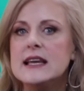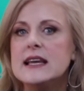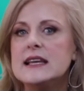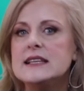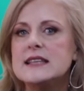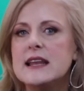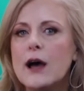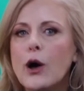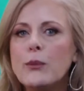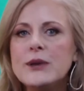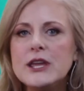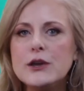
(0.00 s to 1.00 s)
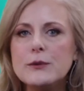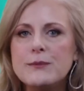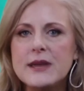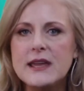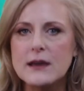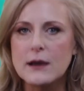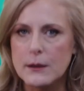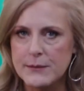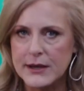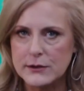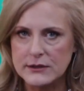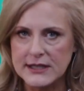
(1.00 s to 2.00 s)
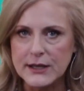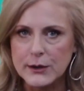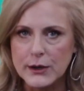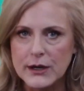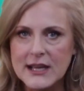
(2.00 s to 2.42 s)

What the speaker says: Is it helping you be a better leader?